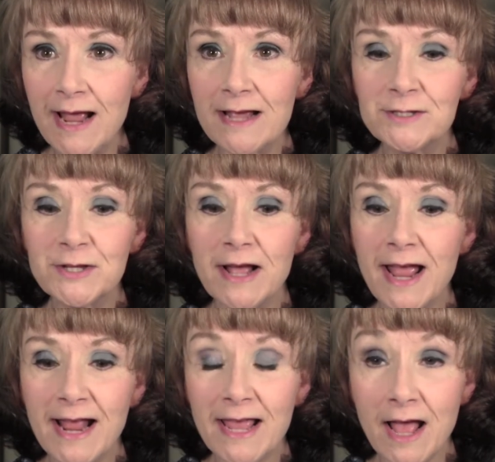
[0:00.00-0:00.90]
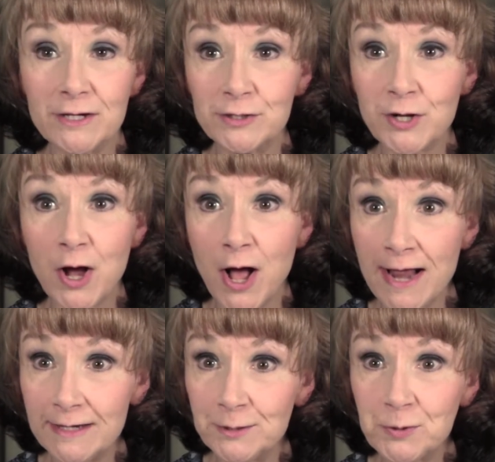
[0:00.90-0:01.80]
I just
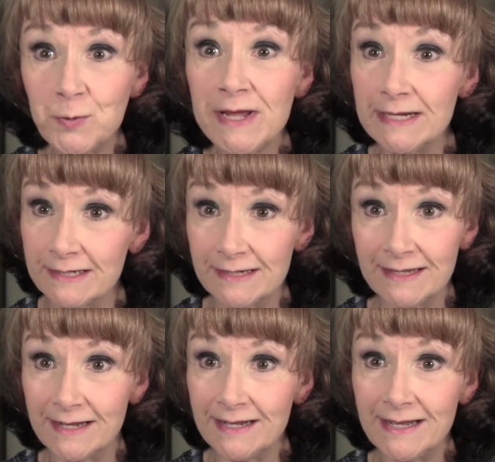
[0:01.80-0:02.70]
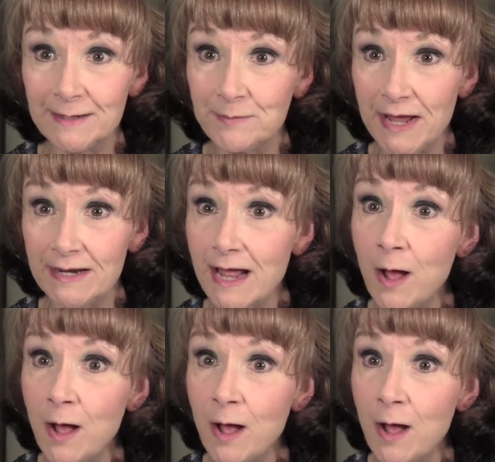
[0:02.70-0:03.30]
caught a tweet that he had made.